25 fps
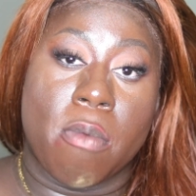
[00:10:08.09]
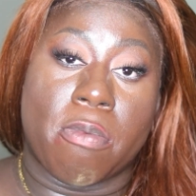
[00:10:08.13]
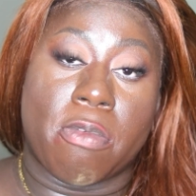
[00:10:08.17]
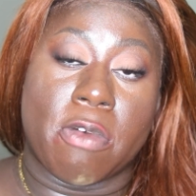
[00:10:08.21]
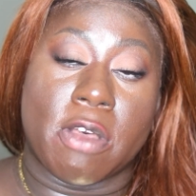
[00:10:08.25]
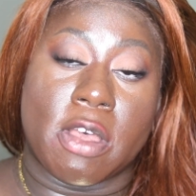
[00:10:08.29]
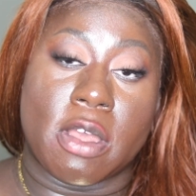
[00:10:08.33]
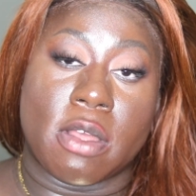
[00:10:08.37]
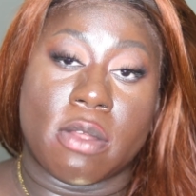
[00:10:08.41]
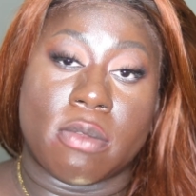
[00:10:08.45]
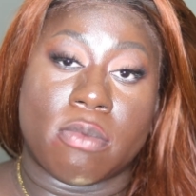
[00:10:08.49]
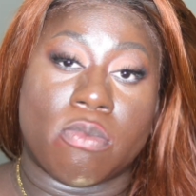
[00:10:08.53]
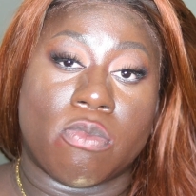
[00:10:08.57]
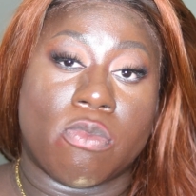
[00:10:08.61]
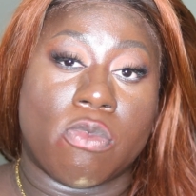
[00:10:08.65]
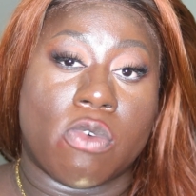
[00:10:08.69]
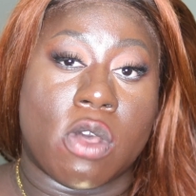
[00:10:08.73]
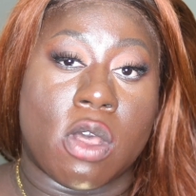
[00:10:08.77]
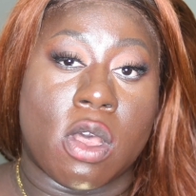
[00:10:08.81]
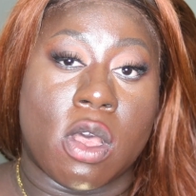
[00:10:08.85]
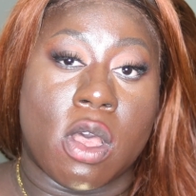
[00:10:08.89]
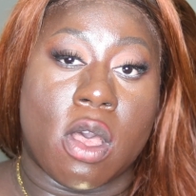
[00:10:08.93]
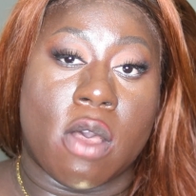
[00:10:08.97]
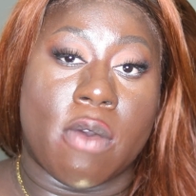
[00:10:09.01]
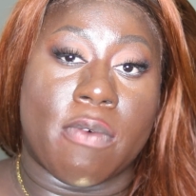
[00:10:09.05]
but
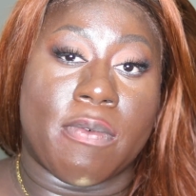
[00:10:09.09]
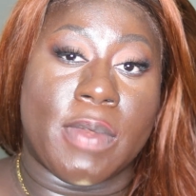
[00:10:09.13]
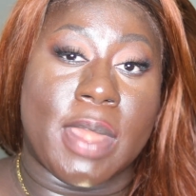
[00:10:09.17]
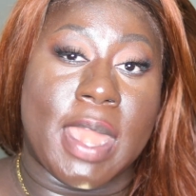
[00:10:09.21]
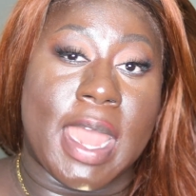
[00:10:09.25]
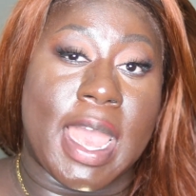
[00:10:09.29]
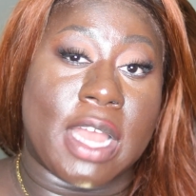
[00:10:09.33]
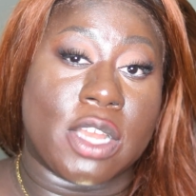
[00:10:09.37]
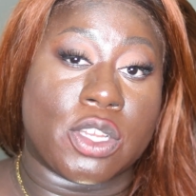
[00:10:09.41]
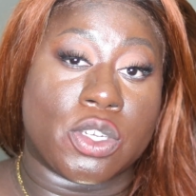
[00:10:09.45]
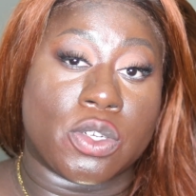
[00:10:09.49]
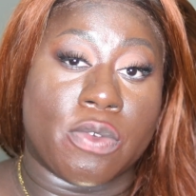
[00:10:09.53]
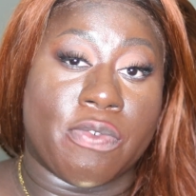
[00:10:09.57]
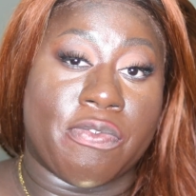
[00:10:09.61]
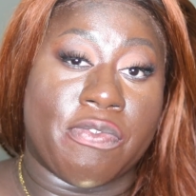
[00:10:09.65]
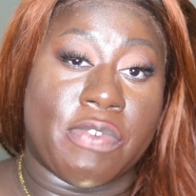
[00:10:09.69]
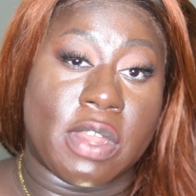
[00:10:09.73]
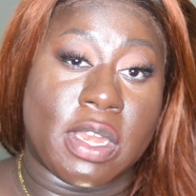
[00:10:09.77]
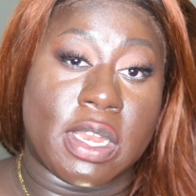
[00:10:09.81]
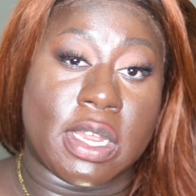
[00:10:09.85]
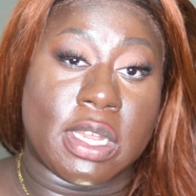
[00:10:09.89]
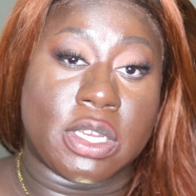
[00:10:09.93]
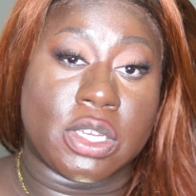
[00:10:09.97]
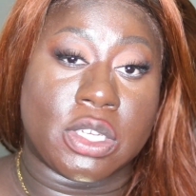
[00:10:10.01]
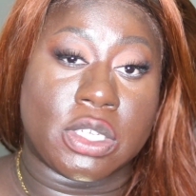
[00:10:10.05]
more of natural
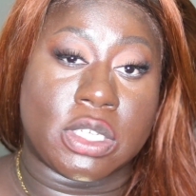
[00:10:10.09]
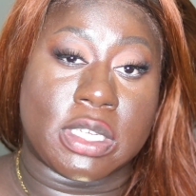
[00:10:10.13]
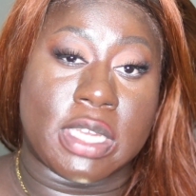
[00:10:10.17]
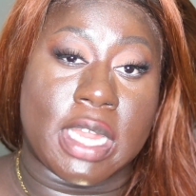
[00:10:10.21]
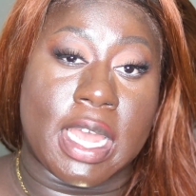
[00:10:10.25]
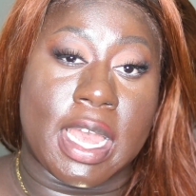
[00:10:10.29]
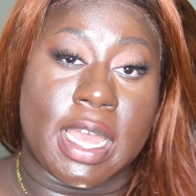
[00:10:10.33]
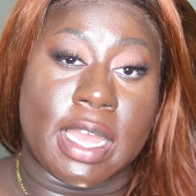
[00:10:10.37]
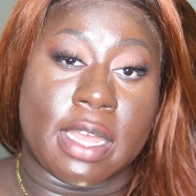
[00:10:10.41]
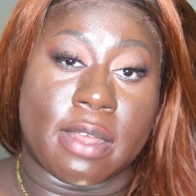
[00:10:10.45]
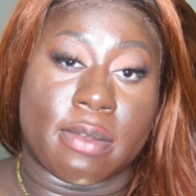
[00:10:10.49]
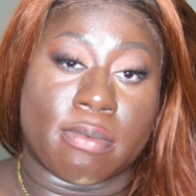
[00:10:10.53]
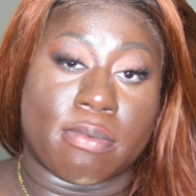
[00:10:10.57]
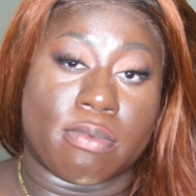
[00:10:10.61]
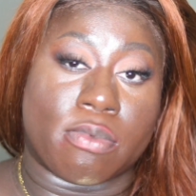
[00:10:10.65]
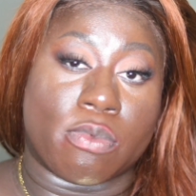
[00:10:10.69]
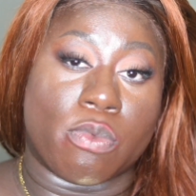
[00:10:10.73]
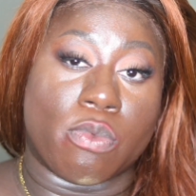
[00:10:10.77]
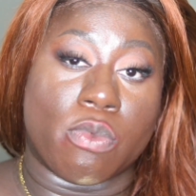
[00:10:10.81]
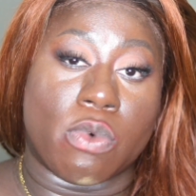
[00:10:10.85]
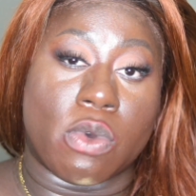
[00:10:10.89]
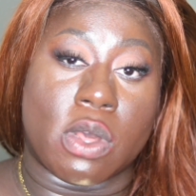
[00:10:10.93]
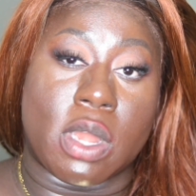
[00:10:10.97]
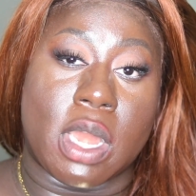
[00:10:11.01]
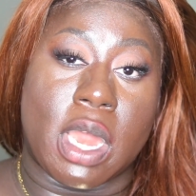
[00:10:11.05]
finish that
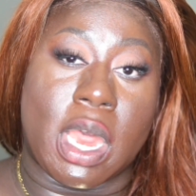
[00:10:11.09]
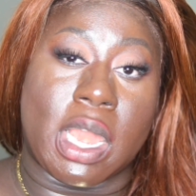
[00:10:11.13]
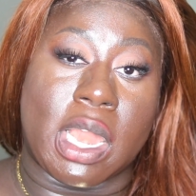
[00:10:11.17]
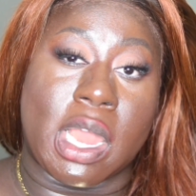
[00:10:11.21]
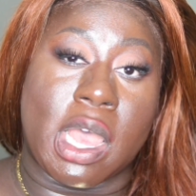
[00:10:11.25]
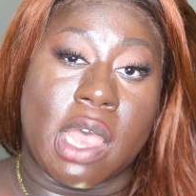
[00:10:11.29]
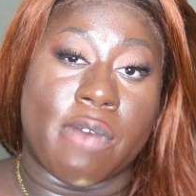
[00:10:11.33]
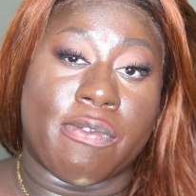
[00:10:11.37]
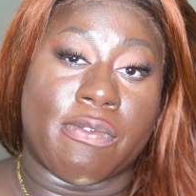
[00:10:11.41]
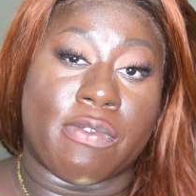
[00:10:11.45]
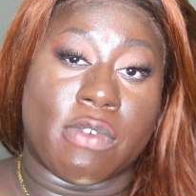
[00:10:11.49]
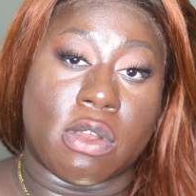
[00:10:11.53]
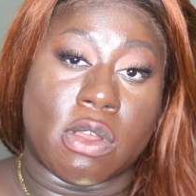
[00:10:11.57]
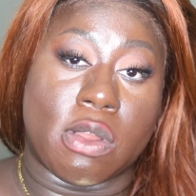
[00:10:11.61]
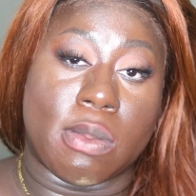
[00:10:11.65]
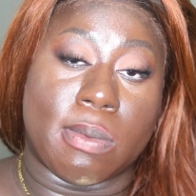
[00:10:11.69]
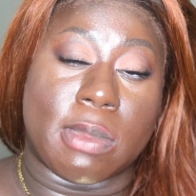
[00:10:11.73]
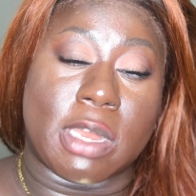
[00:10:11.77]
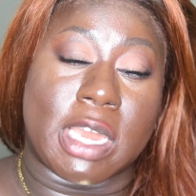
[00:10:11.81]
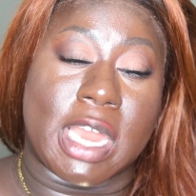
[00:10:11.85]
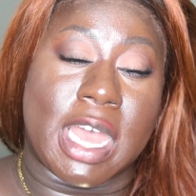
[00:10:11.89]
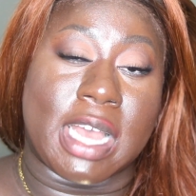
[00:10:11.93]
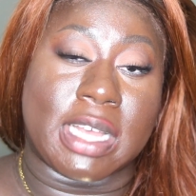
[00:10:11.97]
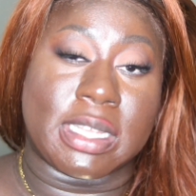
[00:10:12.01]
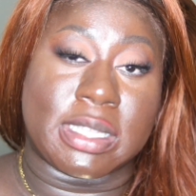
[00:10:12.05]
would allow for
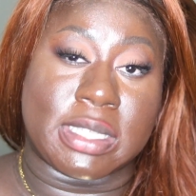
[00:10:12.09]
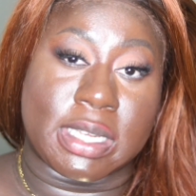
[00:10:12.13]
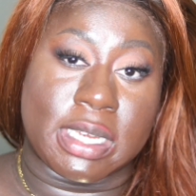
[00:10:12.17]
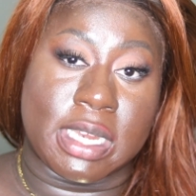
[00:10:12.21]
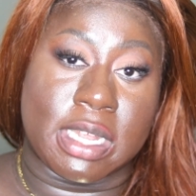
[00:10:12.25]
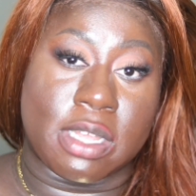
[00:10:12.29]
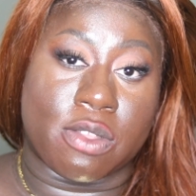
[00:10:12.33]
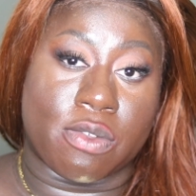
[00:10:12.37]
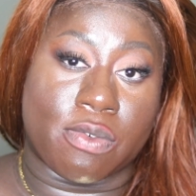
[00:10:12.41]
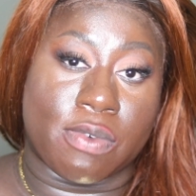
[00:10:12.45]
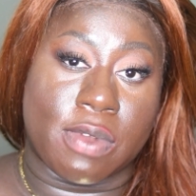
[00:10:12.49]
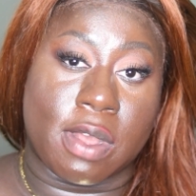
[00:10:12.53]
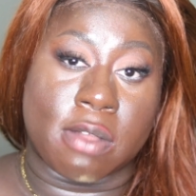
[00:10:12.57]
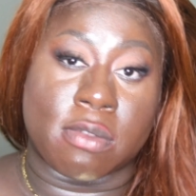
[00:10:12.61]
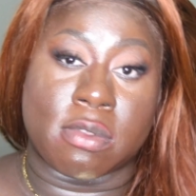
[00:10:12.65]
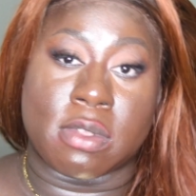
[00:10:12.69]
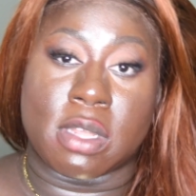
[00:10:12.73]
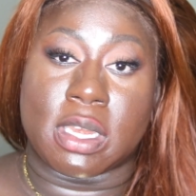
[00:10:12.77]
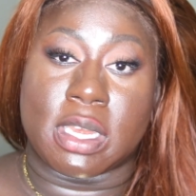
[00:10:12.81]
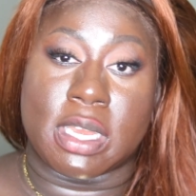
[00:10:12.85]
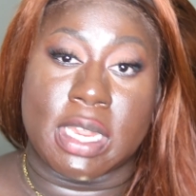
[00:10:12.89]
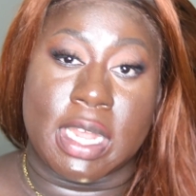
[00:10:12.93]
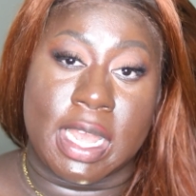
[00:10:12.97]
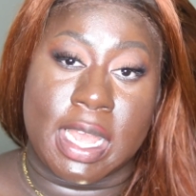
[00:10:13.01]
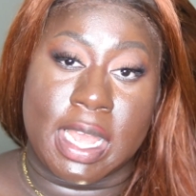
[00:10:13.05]
luminosity throughout the
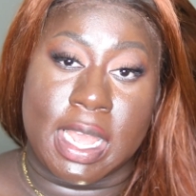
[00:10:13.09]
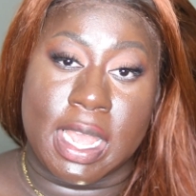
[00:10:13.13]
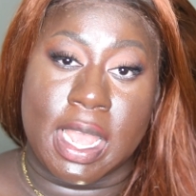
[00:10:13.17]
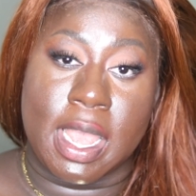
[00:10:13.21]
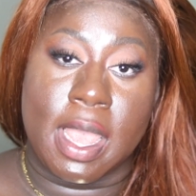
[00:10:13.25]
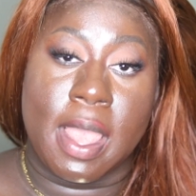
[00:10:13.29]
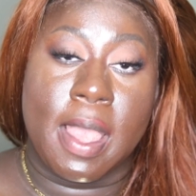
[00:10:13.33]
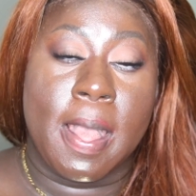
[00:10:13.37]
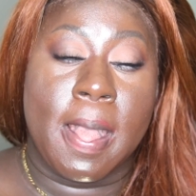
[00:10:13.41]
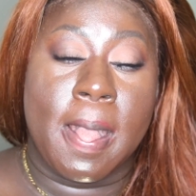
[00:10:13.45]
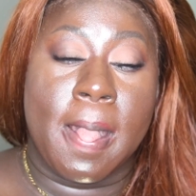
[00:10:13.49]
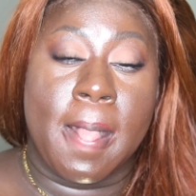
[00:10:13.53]
day.